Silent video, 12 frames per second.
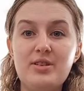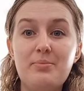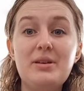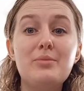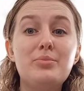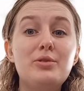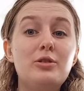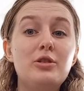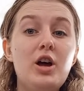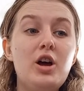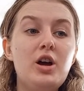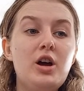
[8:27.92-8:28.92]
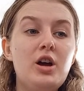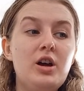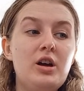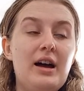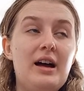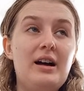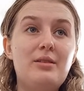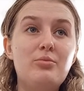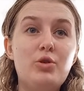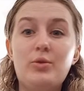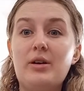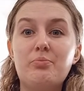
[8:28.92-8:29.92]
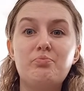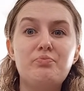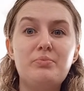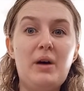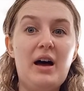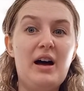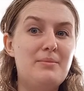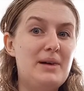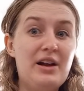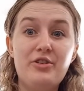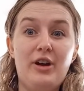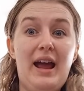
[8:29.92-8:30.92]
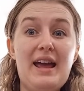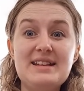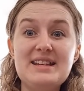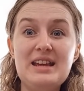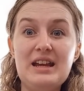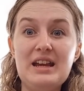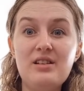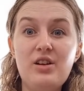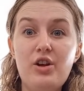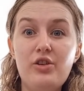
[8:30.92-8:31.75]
to people who are under 18.